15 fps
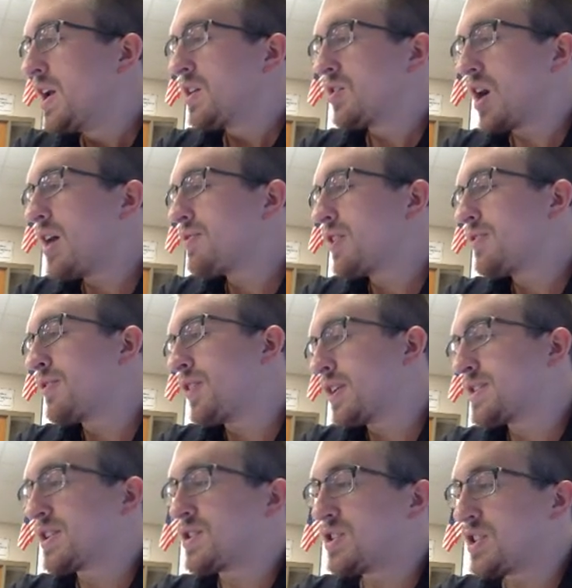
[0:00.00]
Graph f of
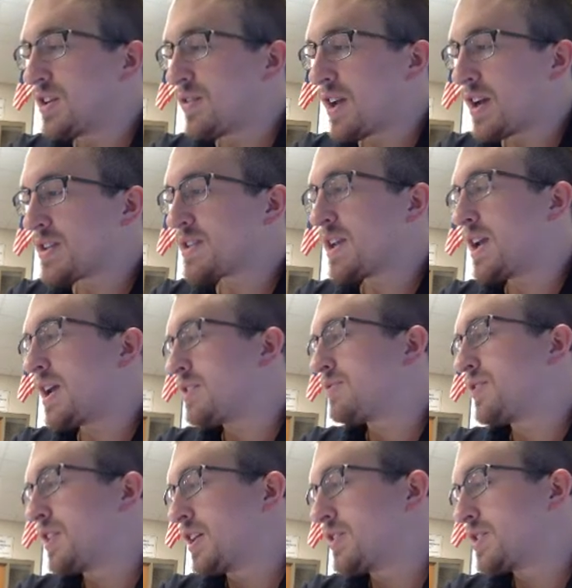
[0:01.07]
x and g of x and
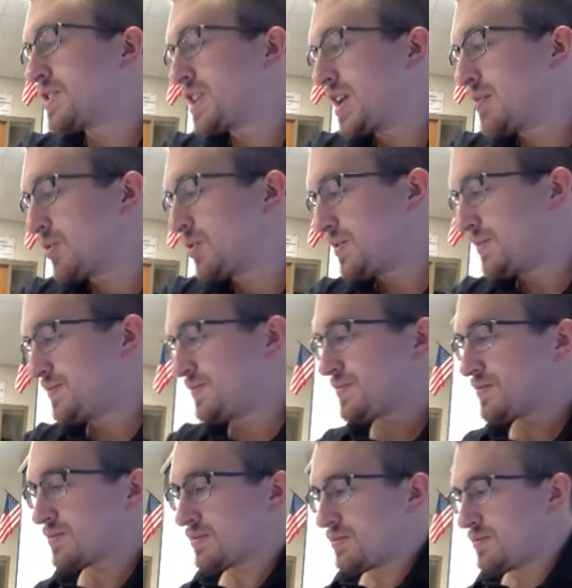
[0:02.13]
fill out the table.
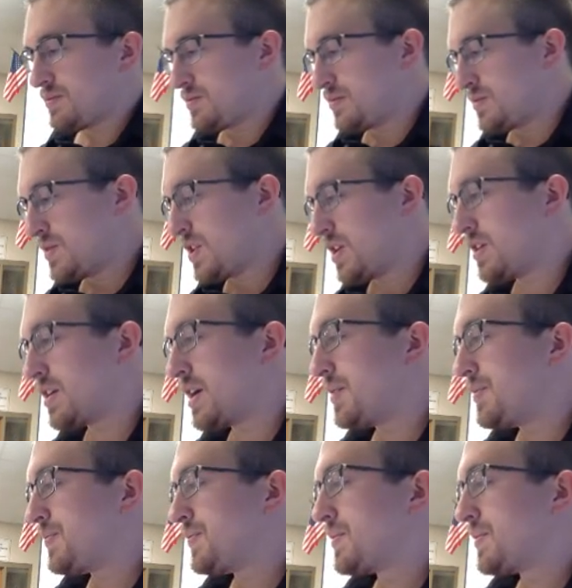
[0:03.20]
All right.